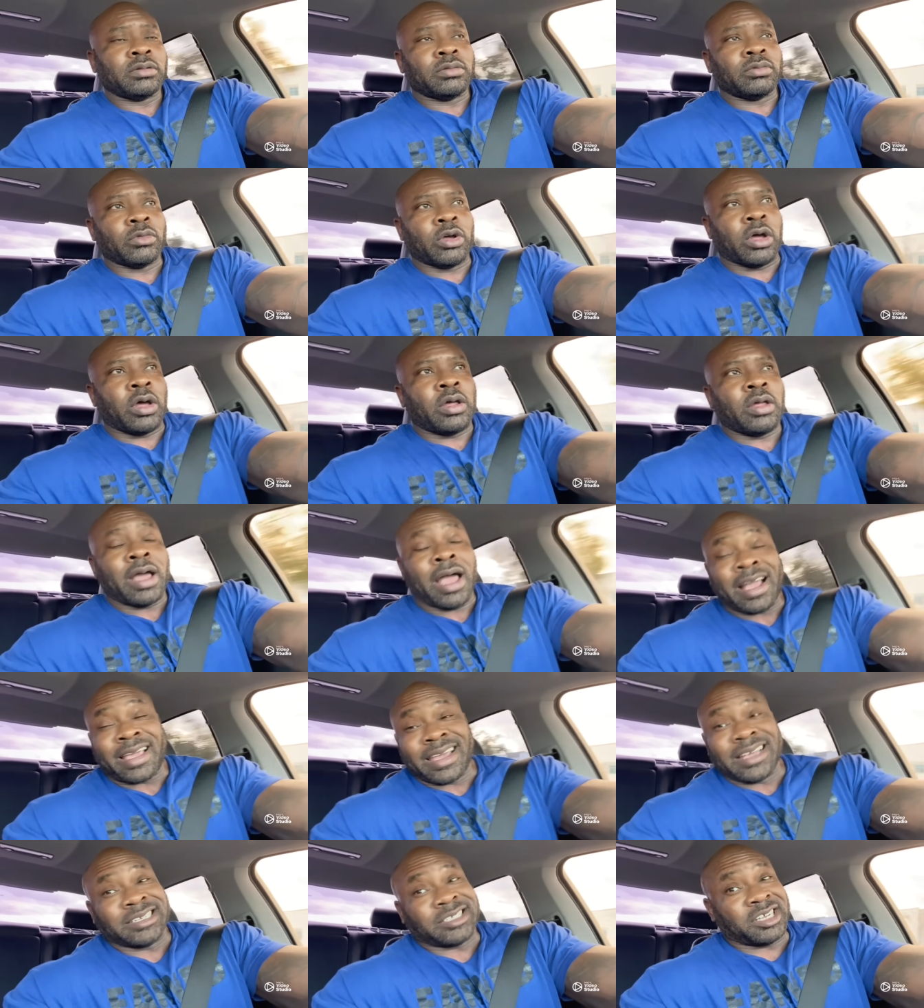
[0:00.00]
Uh, I
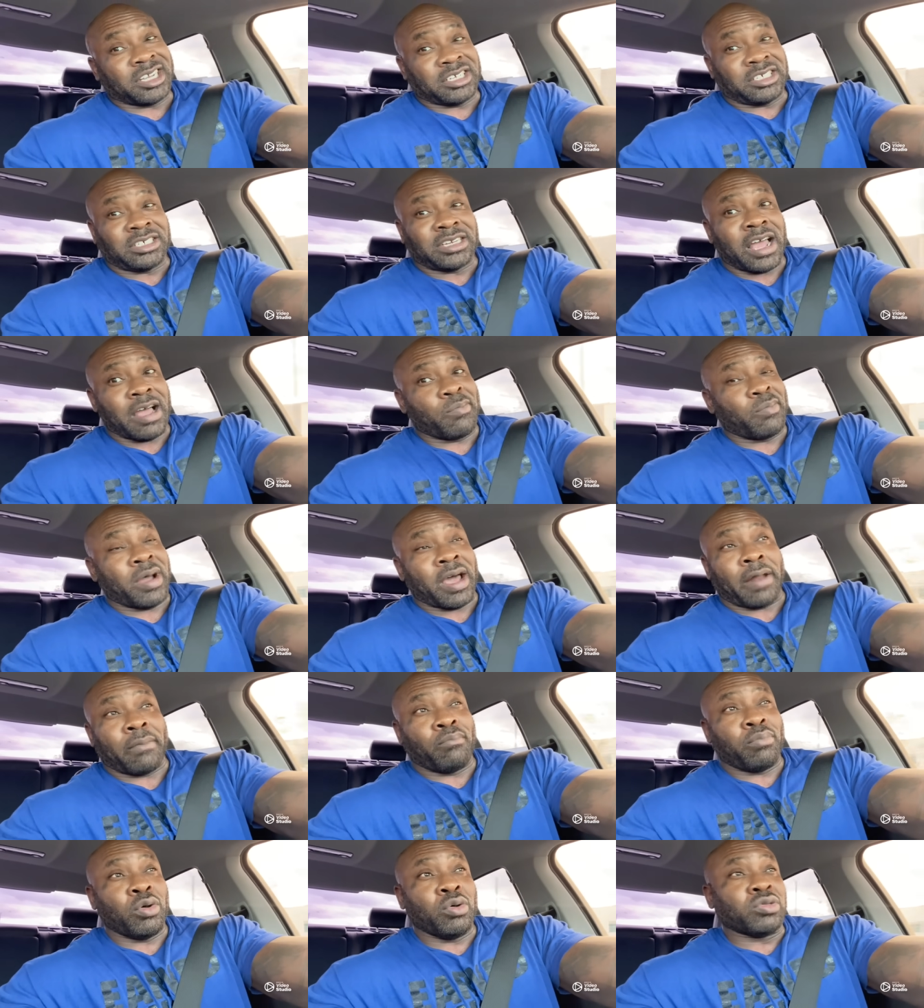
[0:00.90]
can't say stop by the
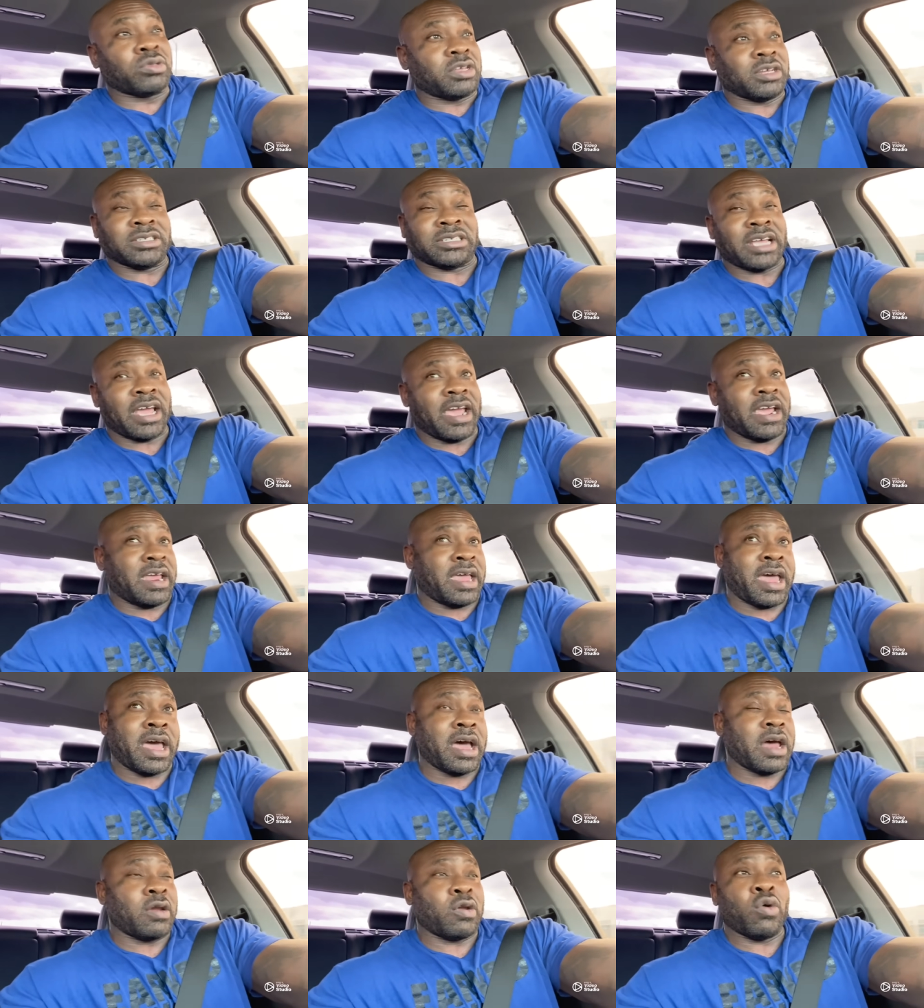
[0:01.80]
booth because I ain't
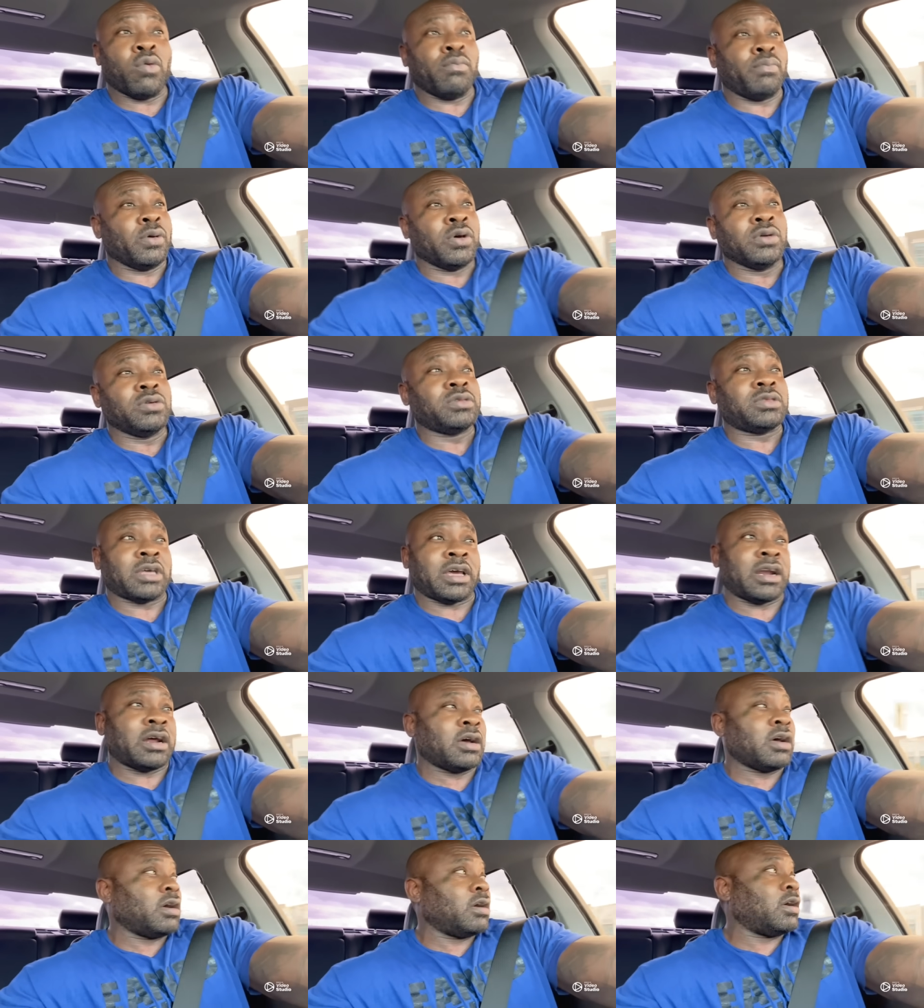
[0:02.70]
had no booth at
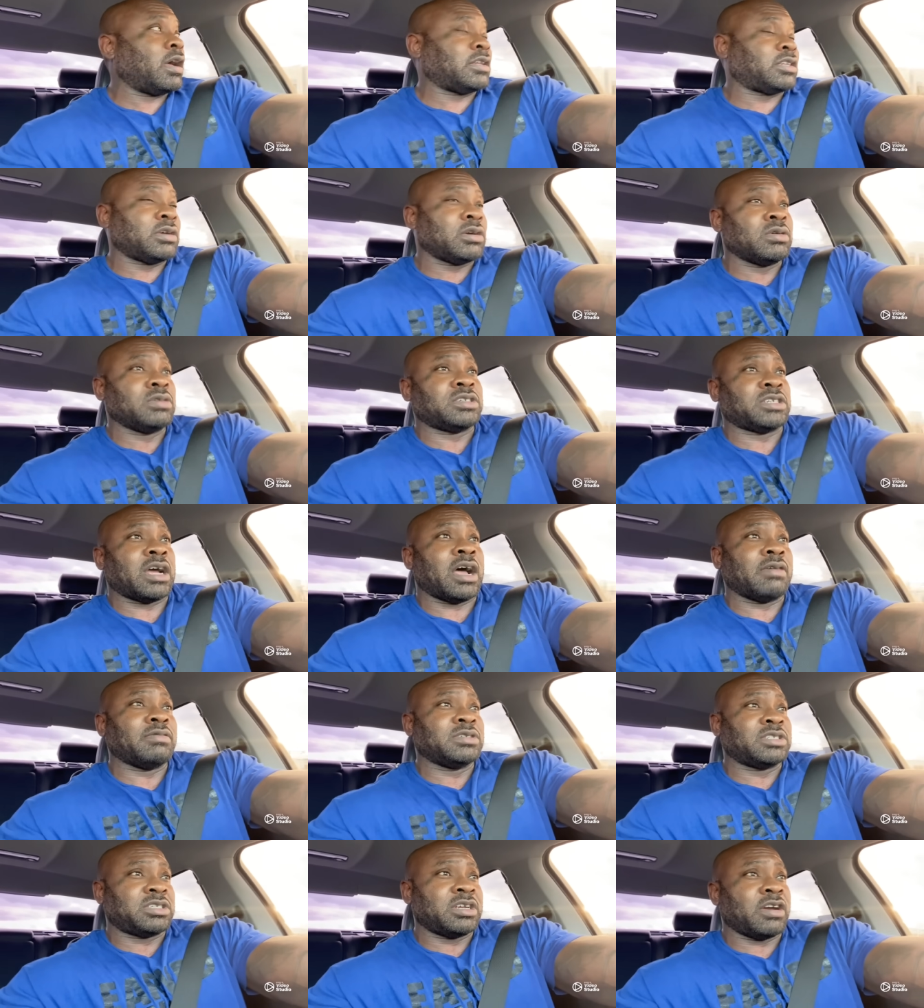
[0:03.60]
all. I told you I
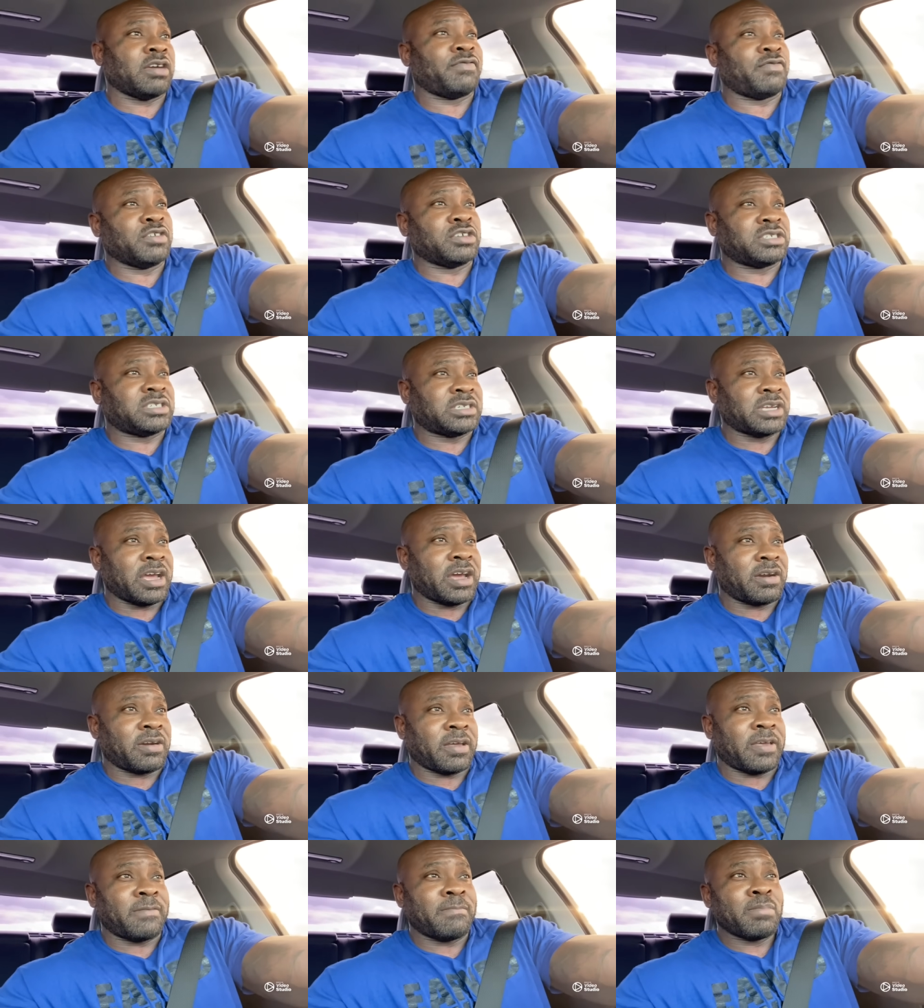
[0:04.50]
was there for
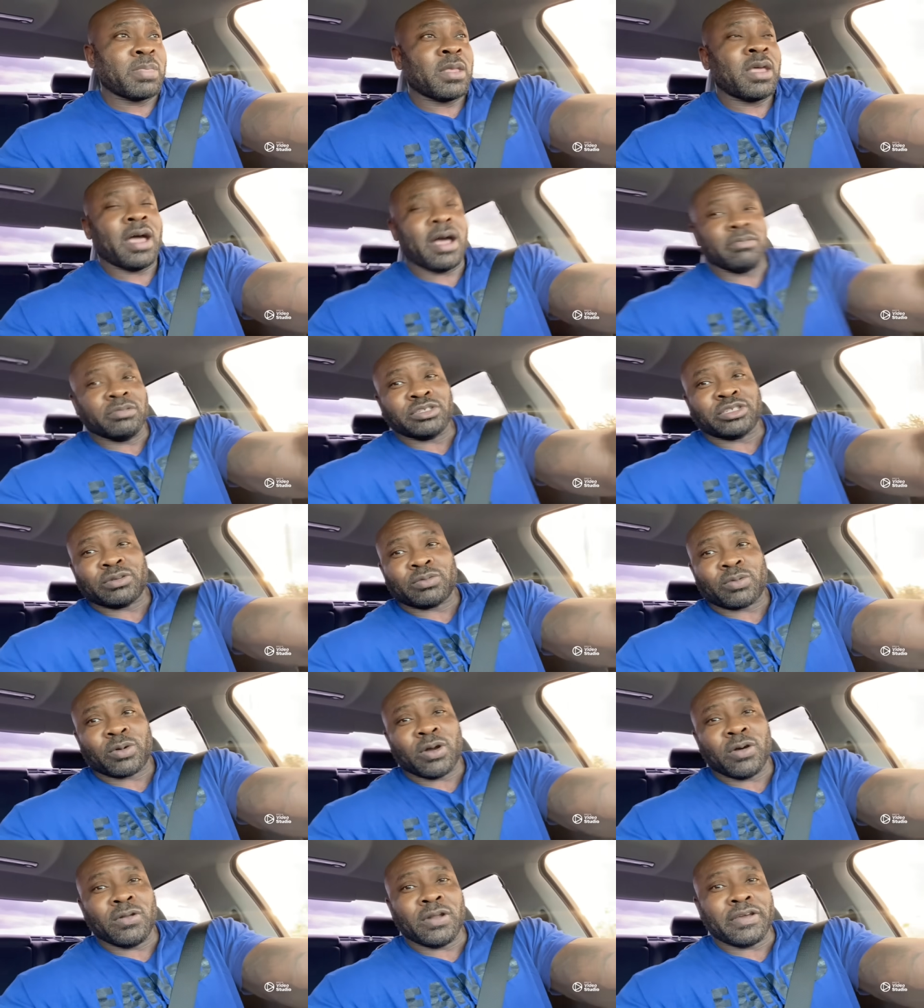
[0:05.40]
Saturday. I was a
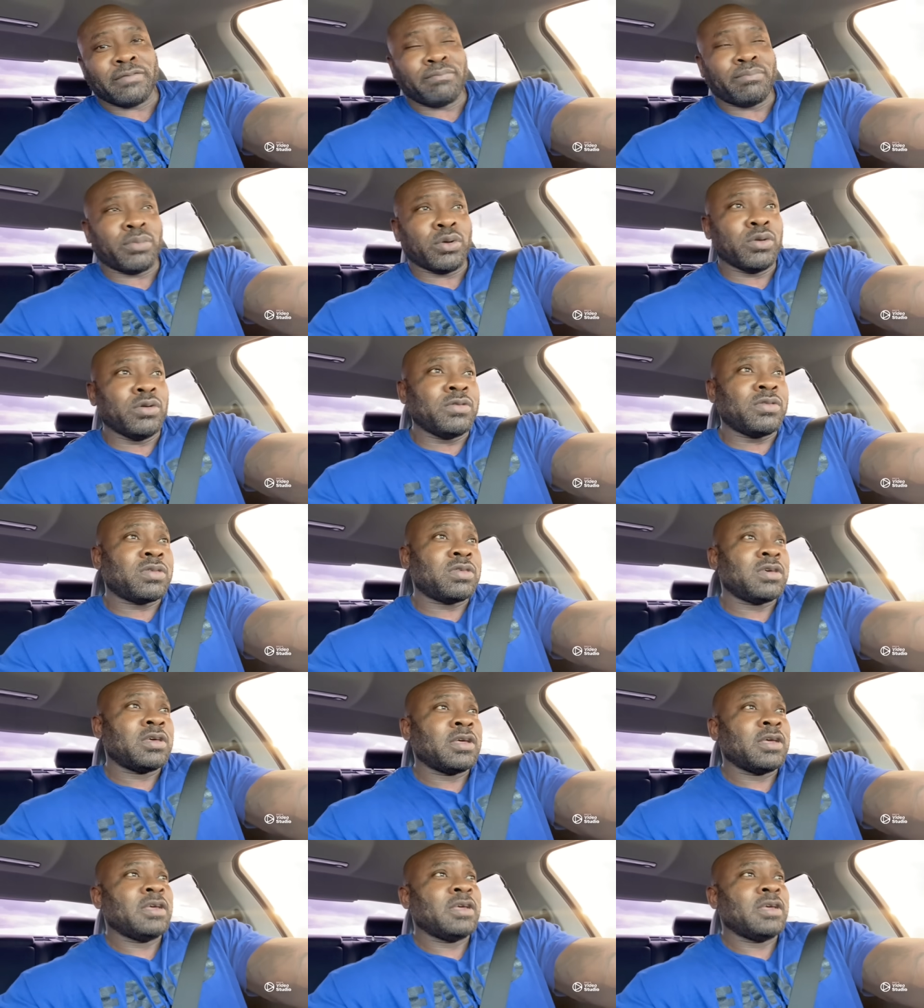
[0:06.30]
rolling booth.